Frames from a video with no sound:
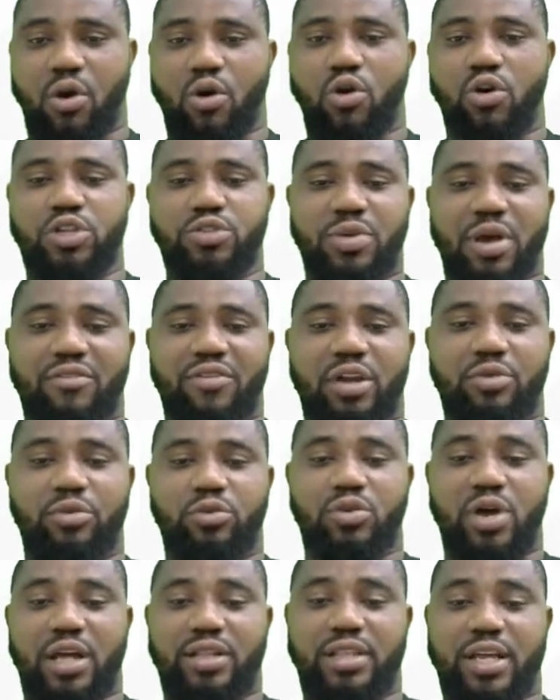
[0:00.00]
I'll always be
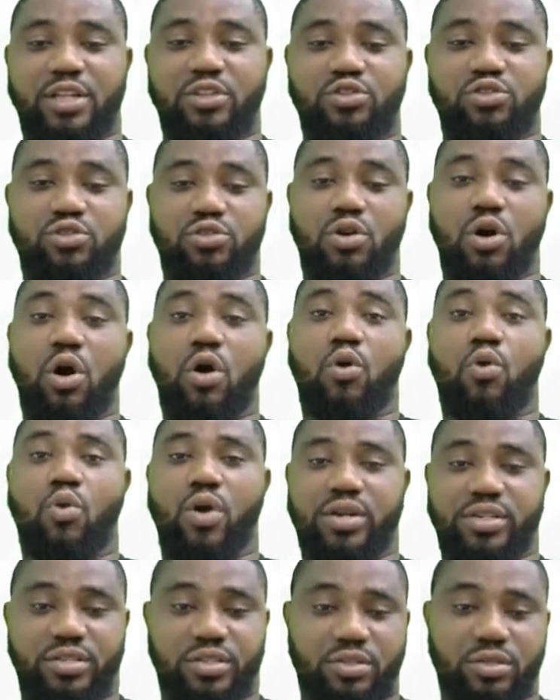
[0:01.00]
available to attend to your
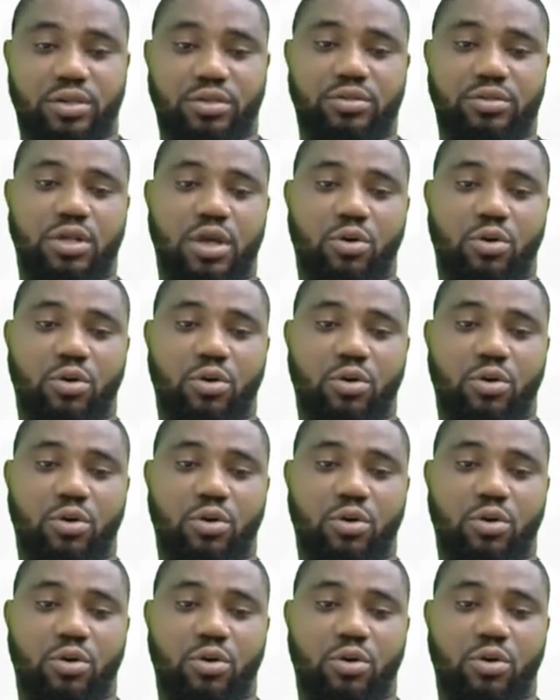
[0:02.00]
question.